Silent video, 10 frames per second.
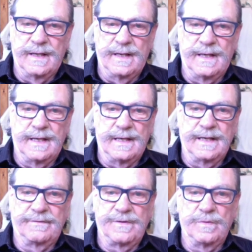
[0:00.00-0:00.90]

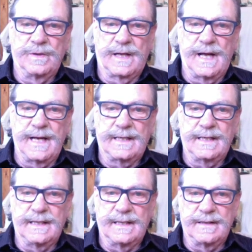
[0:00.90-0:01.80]
if you would like.
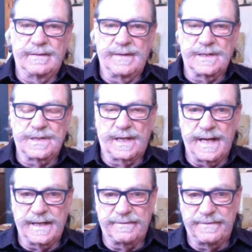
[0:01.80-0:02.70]
That's a
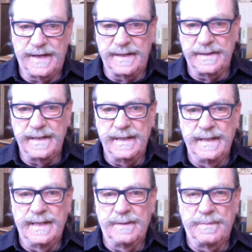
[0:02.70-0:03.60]
lot of fun
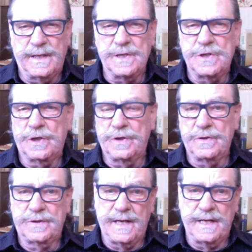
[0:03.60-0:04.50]
because you
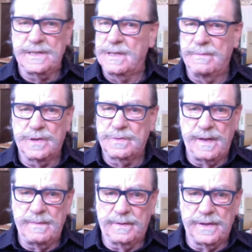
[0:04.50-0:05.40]
learn things that most
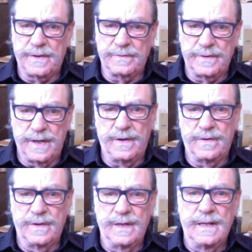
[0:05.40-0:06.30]
people don't know
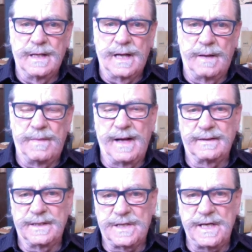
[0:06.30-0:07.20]

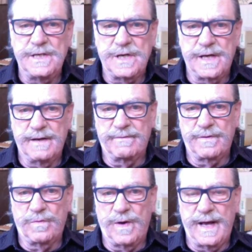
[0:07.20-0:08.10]
about the teaching of the
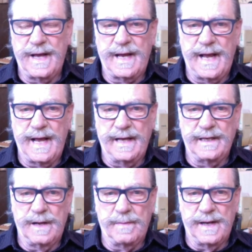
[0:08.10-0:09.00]
way
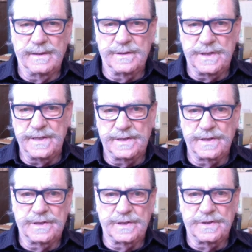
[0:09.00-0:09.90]
and about
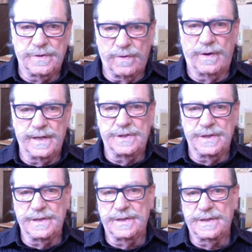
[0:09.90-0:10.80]
Jesus'
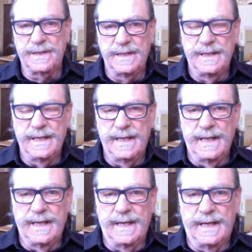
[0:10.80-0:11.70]
origins.
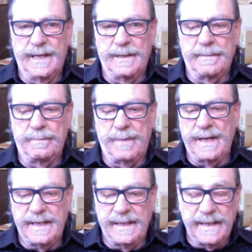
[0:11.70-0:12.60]

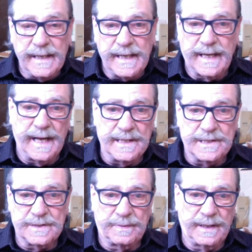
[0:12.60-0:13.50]
But in any
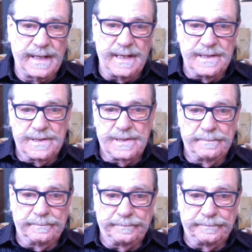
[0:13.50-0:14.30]
case, please